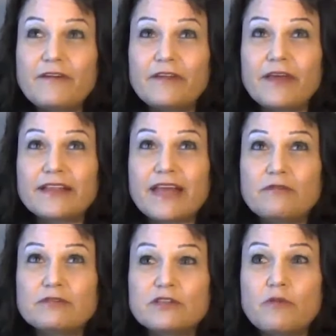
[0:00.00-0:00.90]
I felt like that
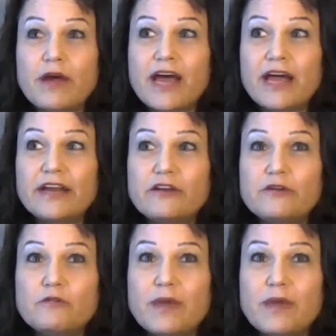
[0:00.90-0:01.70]
was the way I knew.